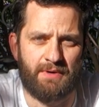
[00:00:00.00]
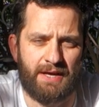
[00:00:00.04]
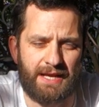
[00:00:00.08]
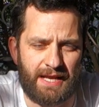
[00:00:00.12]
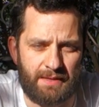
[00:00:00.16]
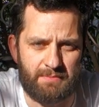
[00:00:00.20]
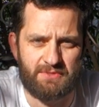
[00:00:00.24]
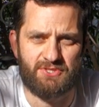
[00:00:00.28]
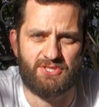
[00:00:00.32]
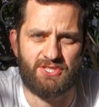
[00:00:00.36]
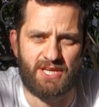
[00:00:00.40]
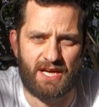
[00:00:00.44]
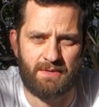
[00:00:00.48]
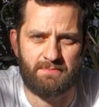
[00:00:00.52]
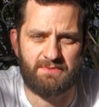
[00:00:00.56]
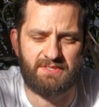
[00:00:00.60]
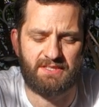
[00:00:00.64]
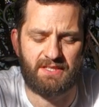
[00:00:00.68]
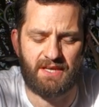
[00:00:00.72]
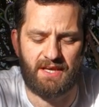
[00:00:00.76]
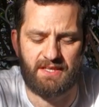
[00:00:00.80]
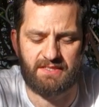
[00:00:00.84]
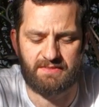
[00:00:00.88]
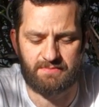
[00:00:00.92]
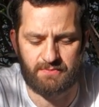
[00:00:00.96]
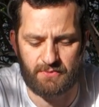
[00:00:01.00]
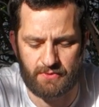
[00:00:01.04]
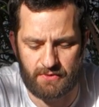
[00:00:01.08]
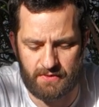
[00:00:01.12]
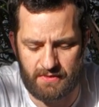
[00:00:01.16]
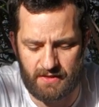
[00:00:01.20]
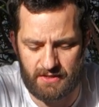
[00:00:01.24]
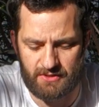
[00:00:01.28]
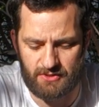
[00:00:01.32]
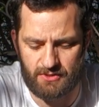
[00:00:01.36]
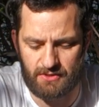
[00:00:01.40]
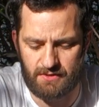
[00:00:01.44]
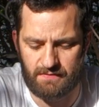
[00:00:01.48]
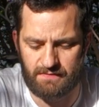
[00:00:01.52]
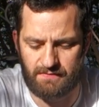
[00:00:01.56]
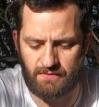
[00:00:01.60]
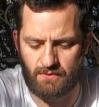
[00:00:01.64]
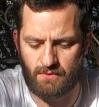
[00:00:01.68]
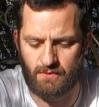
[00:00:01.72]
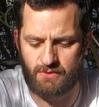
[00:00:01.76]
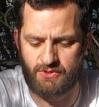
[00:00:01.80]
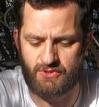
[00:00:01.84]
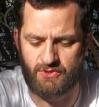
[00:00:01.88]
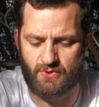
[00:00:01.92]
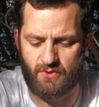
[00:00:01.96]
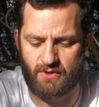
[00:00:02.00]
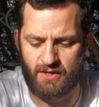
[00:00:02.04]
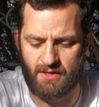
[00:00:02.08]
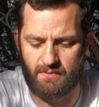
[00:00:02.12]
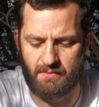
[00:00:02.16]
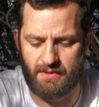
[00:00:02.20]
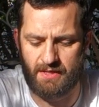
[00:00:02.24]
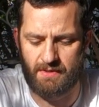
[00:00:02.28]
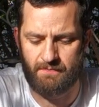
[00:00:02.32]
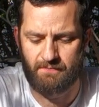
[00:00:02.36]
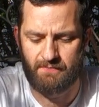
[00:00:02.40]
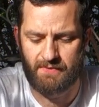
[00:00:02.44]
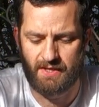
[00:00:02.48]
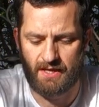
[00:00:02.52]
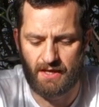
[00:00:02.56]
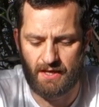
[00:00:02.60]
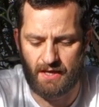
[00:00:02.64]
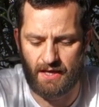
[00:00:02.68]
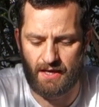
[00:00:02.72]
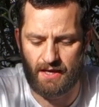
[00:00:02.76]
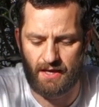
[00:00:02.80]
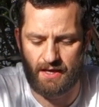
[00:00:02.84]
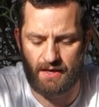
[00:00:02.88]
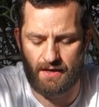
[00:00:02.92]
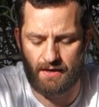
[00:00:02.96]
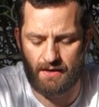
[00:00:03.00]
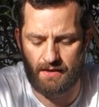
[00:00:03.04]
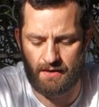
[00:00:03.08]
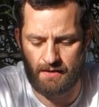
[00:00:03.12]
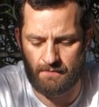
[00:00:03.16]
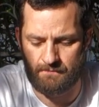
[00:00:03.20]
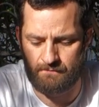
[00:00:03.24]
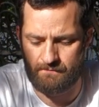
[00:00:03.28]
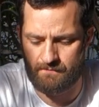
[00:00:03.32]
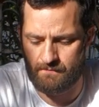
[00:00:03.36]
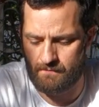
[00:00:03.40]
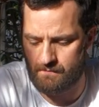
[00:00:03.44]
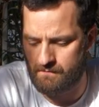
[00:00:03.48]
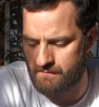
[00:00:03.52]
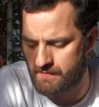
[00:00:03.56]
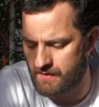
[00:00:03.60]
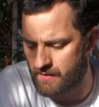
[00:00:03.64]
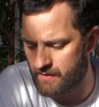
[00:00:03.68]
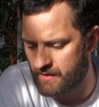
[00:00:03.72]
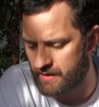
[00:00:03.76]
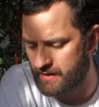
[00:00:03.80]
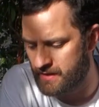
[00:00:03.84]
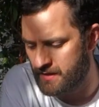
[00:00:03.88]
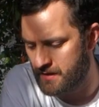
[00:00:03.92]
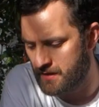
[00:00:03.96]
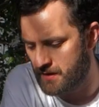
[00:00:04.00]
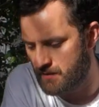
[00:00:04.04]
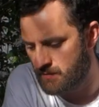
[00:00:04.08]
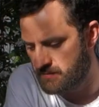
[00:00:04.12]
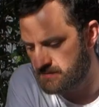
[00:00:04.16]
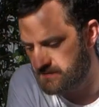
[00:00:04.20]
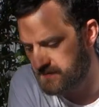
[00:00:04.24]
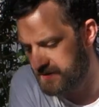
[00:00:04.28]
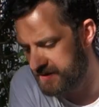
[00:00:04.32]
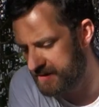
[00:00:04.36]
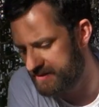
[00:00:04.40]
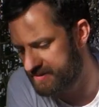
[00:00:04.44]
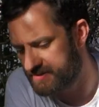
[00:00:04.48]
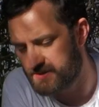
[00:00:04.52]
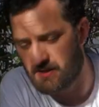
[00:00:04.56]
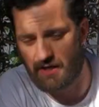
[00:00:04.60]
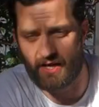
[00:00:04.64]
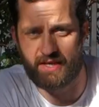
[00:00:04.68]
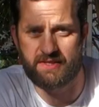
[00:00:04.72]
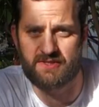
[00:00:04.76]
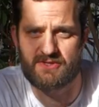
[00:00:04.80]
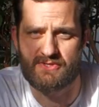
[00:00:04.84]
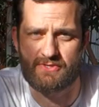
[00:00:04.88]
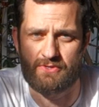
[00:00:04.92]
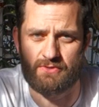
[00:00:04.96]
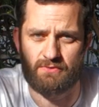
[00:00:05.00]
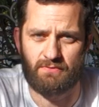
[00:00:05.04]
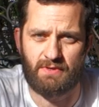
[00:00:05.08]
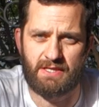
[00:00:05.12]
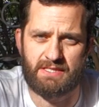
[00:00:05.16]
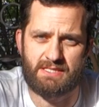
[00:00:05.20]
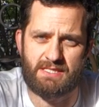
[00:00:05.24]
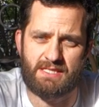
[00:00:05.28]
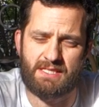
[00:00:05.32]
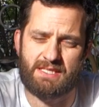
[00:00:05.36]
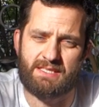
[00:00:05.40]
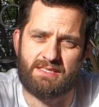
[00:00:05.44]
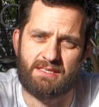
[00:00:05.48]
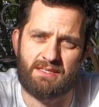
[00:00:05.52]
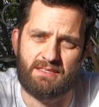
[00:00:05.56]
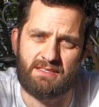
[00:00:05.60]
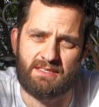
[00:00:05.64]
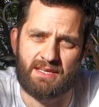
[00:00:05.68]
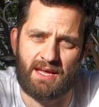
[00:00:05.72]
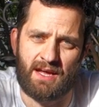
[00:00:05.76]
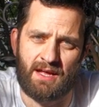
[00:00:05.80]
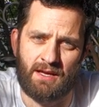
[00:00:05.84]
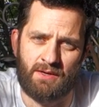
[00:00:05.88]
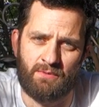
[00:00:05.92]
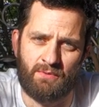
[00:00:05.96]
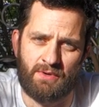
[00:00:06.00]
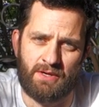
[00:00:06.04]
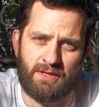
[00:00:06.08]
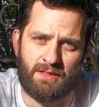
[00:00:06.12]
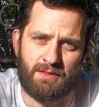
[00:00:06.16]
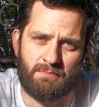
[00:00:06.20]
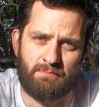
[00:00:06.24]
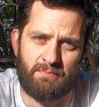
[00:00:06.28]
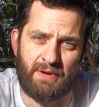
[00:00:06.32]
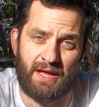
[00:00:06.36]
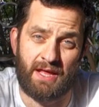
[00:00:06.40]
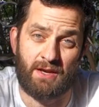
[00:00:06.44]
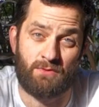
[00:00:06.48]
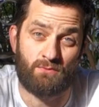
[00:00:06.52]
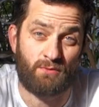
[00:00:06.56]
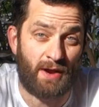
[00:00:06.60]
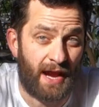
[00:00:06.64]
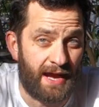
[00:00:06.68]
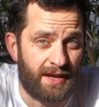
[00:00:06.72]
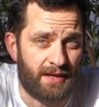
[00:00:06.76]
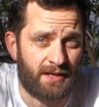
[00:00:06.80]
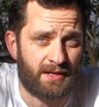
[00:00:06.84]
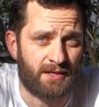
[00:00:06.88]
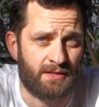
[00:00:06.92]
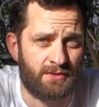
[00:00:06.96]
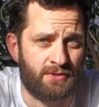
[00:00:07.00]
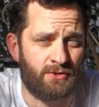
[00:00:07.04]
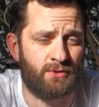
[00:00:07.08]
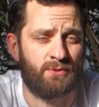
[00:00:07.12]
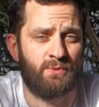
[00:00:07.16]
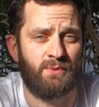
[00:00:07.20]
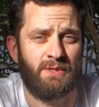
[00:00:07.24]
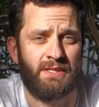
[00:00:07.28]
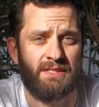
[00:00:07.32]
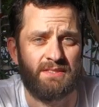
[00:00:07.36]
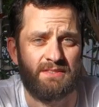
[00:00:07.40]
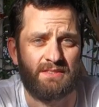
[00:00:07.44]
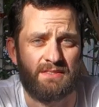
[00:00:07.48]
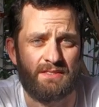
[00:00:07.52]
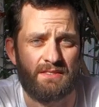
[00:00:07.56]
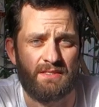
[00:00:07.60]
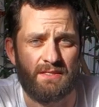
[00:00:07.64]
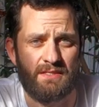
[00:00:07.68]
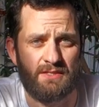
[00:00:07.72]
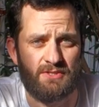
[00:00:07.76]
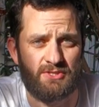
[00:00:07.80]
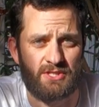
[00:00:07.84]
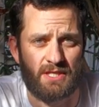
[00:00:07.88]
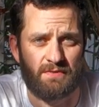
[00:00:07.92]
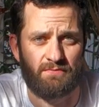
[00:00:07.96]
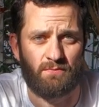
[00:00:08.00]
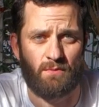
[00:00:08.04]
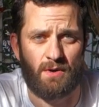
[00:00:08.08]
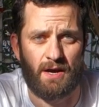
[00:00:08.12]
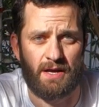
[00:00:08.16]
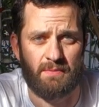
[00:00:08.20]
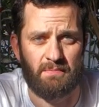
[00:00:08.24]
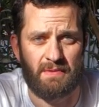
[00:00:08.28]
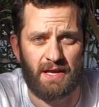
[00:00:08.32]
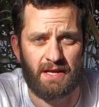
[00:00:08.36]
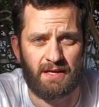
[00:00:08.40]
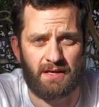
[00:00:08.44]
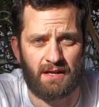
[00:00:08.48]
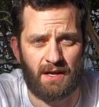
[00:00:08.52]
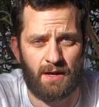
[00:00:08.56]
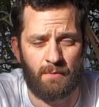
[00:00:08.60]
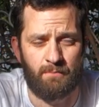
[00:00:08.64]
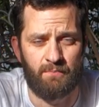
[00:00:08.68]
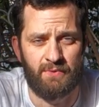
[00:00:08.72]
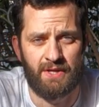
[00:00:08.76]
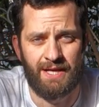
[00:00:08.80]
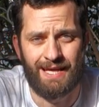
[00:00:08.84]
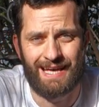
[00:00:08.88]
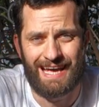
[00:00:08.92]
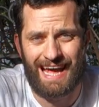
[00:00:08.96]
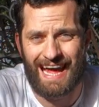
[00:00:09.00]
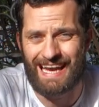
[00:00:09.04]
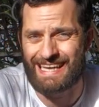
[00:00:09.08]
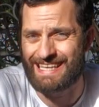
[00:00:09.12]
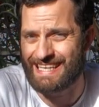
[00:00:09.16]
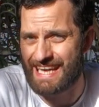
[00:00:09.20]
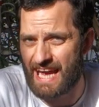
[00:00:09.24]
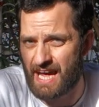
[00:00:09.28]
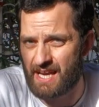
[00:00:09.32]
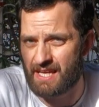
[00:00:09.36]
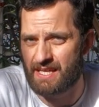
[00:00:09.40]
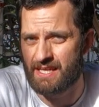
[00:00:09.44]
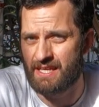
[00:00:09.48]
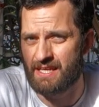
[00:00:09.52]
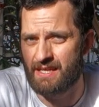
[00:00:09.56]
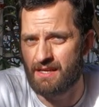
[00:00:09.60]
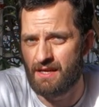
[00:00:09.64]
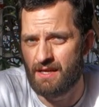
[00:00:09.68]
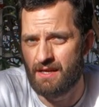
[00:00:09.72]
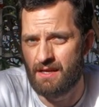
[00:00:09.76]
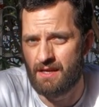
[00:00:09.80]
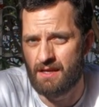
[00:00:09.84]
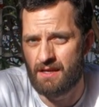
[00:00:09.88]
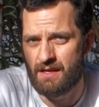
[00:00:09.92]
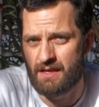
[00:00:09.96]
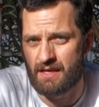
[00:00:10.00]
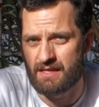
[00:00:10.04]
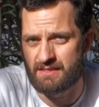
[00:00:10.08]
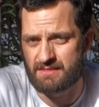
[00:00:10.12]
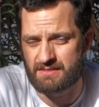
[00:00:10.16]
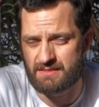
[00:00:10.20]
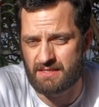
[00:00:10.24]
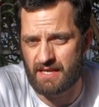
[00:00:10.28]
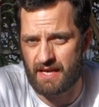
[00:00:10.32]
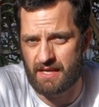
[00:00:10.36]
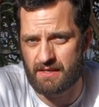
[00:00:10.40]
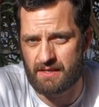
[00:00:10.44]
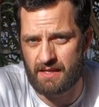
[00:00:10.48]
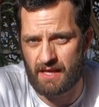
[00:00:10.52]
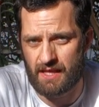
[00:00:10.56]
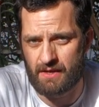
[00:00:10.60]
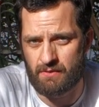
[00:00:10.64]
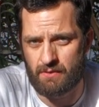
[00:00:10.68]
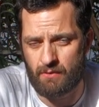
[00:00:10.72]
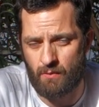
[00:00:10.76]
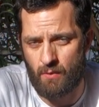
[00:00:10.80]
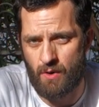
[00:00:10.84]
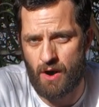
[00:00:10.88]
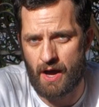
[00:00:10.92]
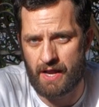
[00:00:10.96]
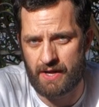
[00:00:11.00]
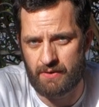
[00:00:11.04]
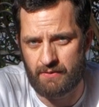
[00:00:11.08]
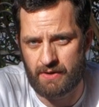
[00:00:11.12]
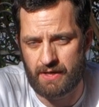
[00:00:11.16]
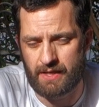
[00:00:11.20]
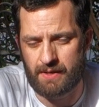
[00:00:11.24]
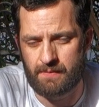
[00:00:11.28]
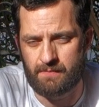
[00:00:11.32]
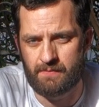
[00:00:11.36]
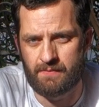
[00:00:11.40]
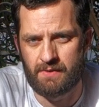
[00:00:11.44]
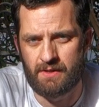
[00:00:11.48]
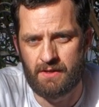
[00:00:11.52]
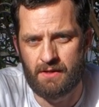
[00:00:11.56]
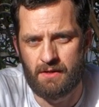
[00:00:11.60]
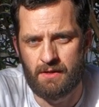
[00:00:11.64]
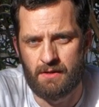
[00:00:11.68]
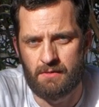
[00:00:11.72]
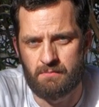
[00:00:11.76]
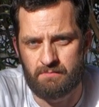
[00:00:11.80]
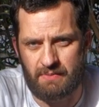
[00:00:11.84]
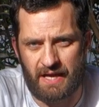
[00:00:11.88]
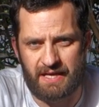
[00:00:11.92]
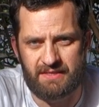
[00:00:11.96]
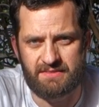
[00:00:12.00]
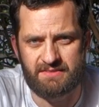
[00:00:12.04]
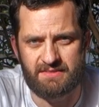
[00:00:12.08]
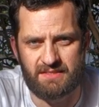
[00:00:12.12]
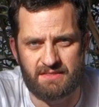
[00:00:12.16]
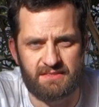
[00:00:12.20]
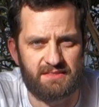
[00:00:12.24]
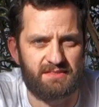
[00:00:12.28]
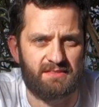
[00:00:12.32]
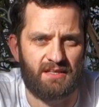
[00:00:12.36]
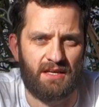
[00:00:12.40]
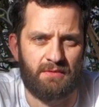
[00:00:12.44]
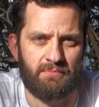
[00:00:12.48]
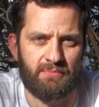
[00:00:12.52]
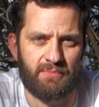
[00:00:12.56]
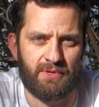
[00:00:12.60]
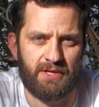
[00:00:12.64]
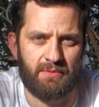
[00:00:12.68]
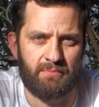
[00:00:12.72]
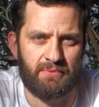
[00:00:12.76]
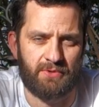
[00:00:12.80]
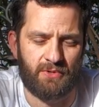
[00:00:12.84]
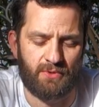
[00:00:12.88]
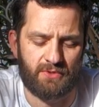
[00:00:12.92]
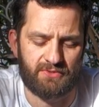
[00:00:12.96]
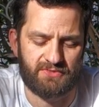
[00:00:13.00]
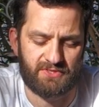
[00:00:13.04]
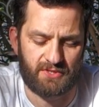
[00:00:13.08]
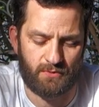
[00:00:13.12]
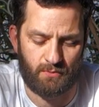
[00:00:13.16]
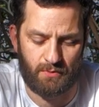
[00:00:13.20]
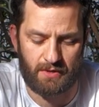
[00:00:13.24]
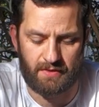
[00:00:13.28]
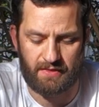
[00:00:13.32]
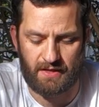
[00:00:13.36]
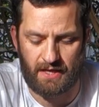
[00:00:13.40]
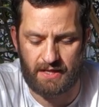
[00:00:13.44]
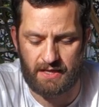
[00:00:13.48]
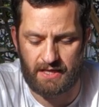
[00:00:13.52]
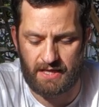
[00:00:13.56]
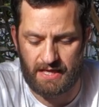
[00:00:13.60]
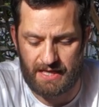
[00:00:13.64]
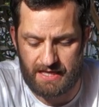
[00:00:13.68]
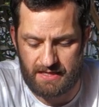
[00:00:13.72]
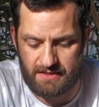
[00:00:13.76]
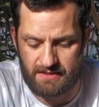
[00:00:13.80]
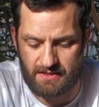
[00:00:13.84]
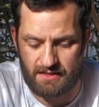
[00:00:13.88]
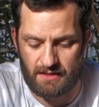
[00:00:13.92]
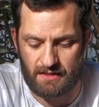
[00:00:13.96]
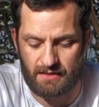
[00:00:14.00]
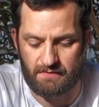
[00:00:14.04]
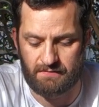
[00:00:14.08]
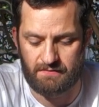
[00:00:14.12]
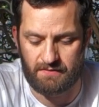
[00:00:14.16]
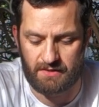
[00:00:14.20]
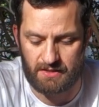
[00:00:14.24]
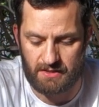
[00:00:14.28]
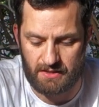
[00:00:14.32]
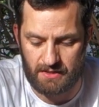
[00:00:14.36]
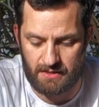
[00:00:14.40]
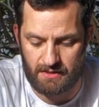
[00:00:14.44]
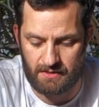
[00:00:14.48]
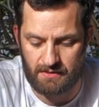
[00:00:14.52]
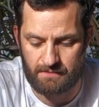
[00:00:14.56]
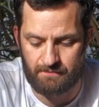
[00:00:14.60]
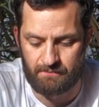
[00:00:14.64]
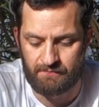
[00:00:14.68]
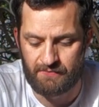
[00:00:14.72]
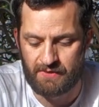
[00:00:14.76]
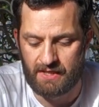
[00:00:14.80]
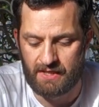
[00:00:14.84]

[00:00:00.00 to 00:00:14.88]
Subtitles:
My name is James Gaisbrook. Thank you for joining me. I was very excited to recently sit down with Ben Ranken, who is the chief winemaker at Galli Estate Gallery Winery, based in Sunbury, but also with a Heathcote vineyard.